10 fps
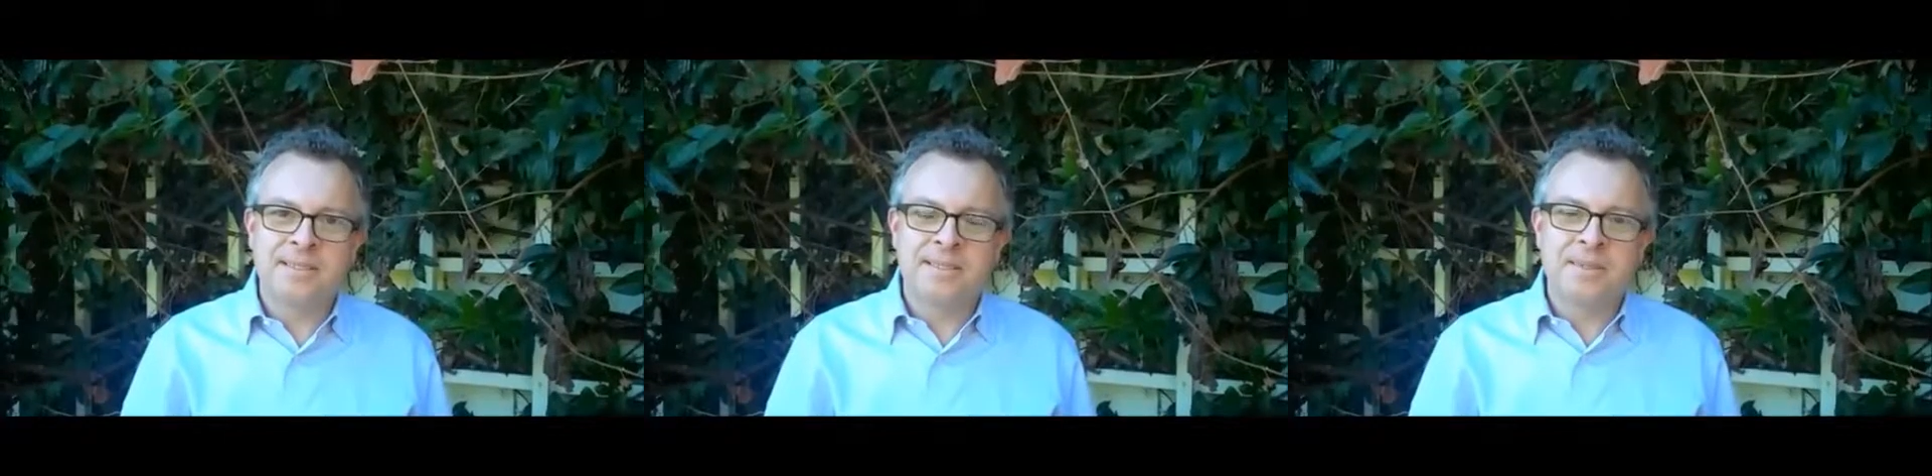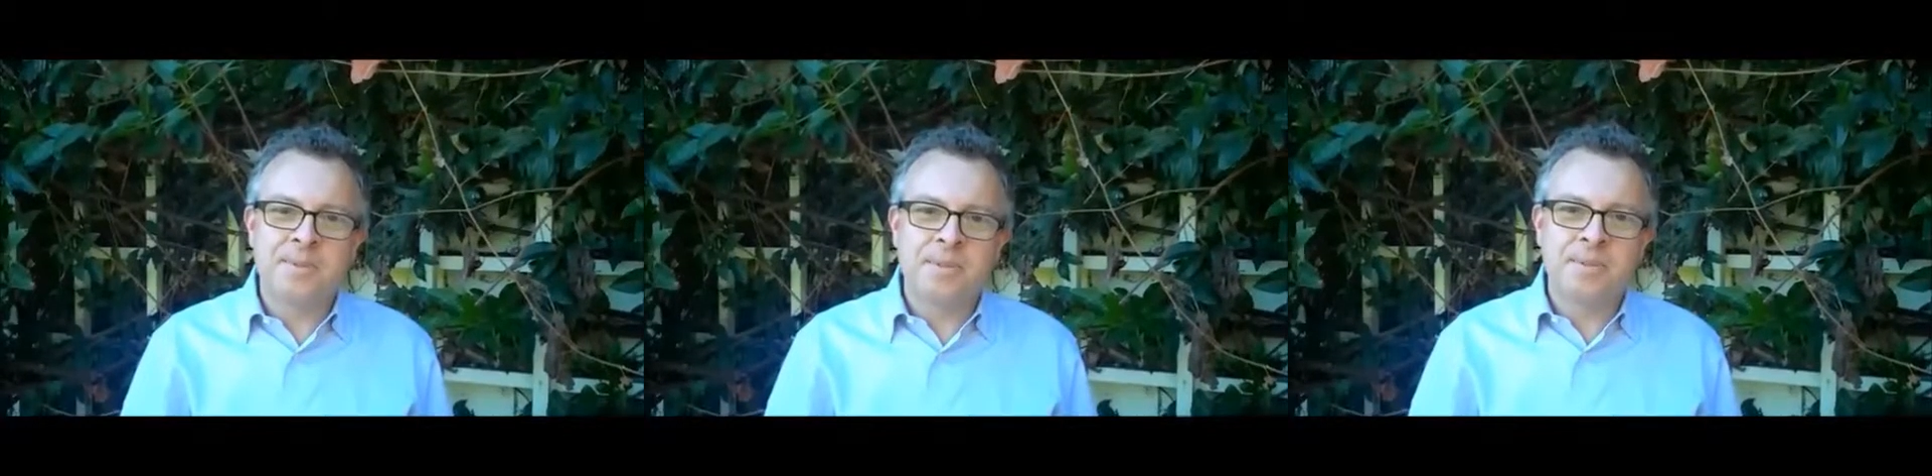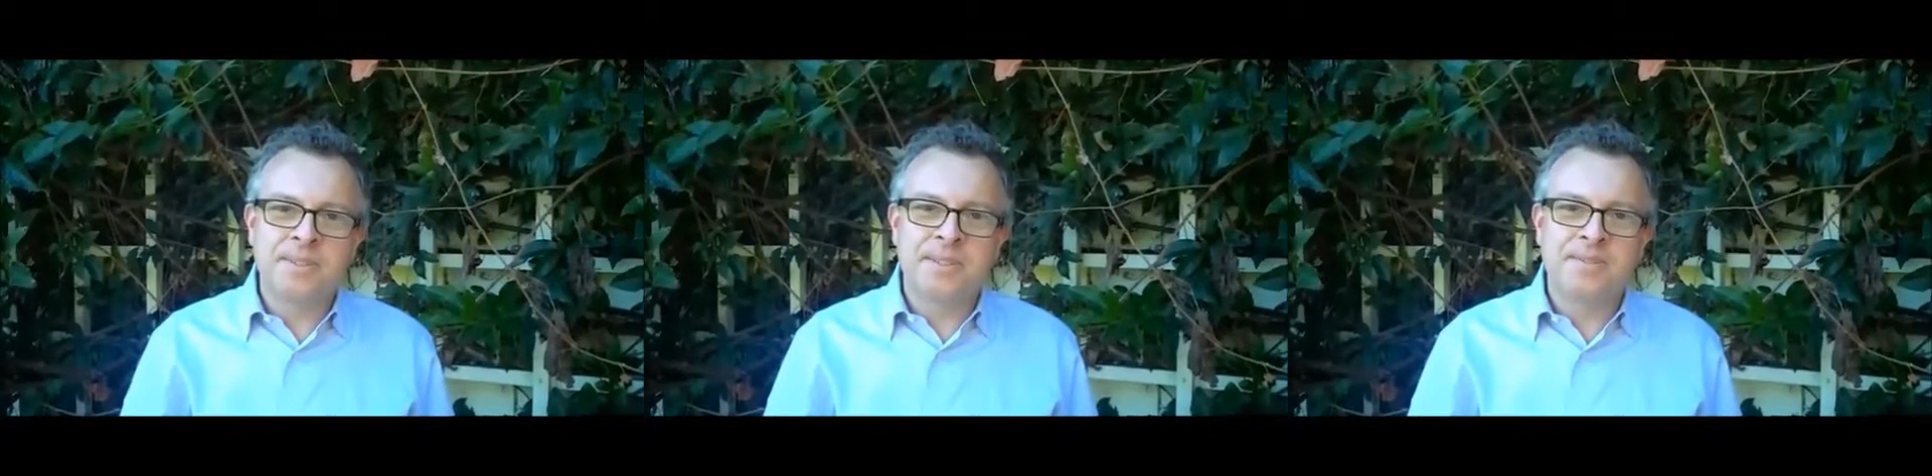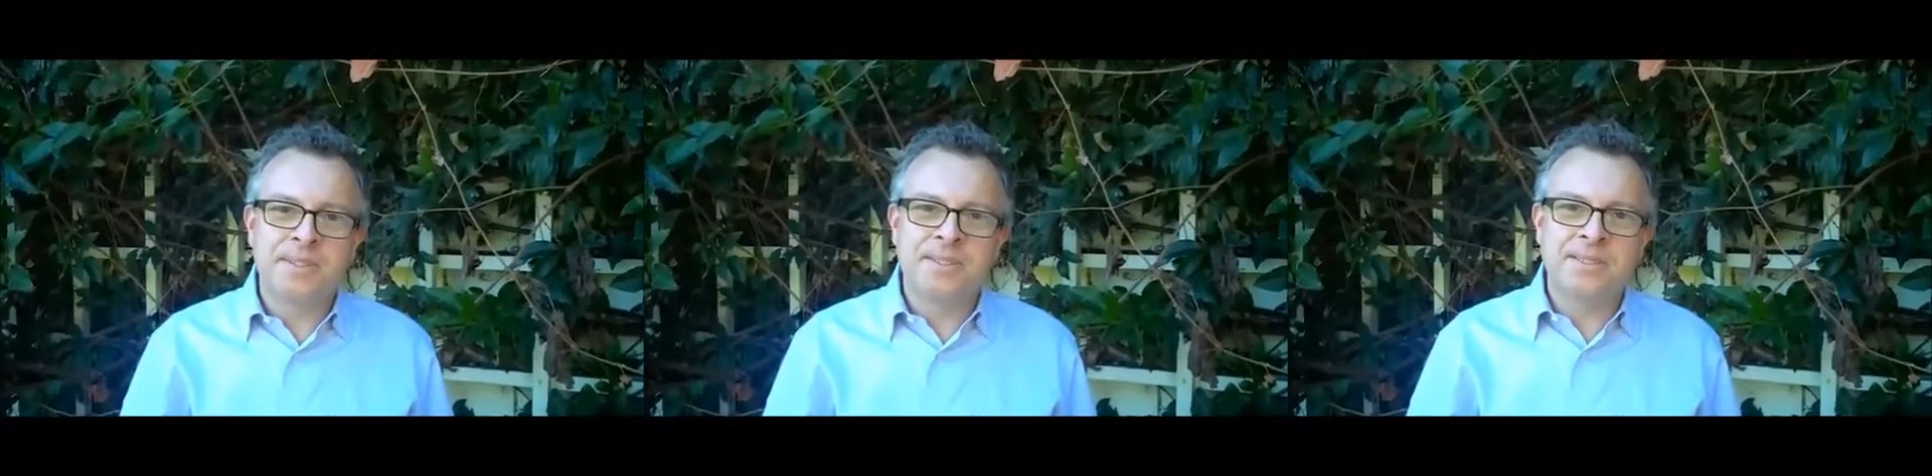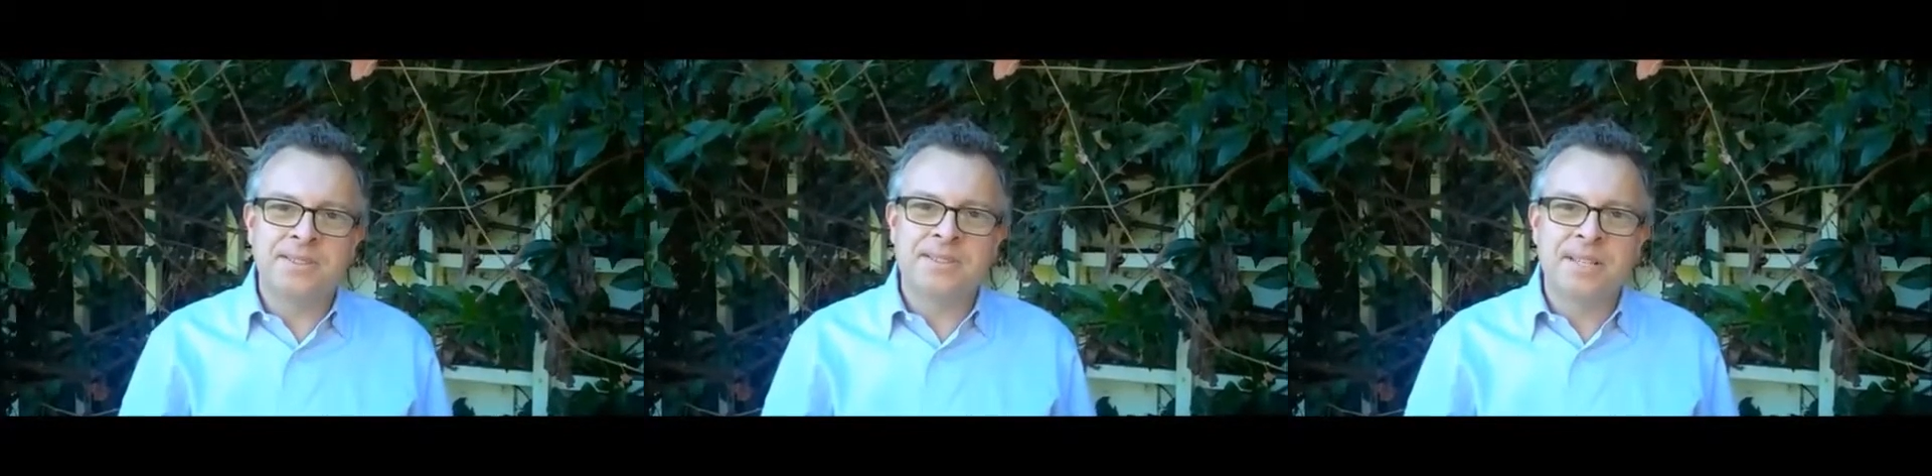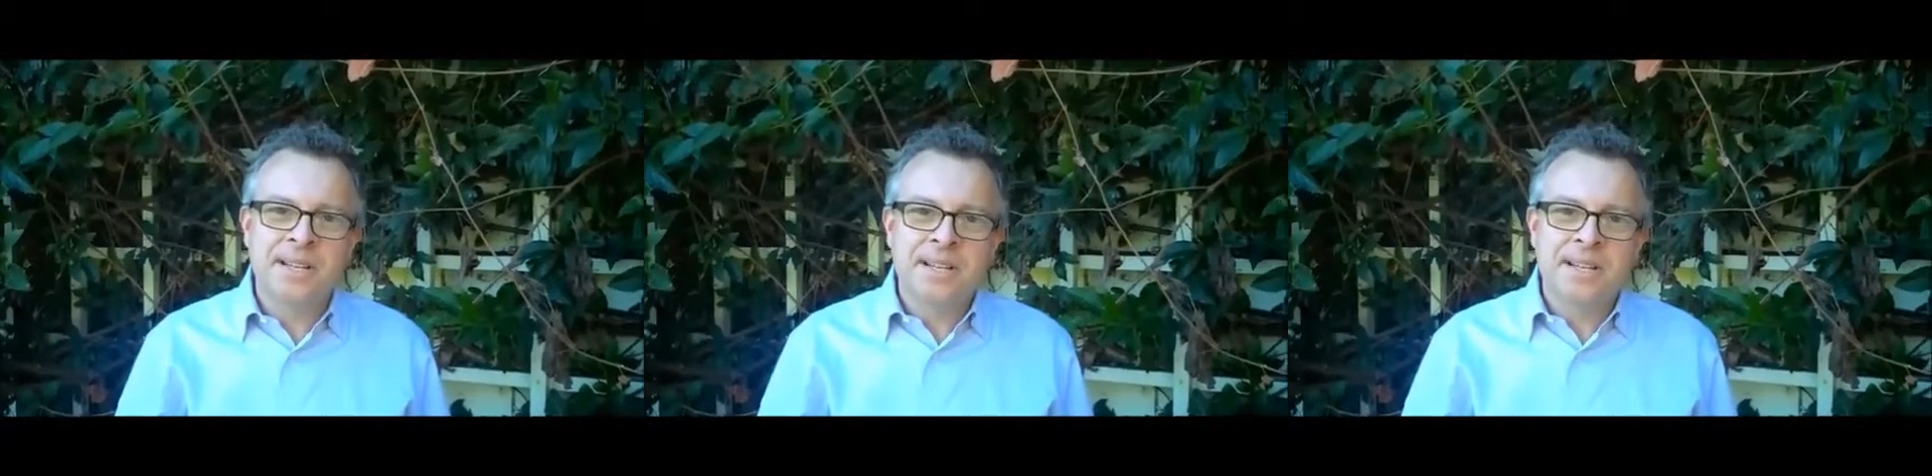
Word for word: to see people in the field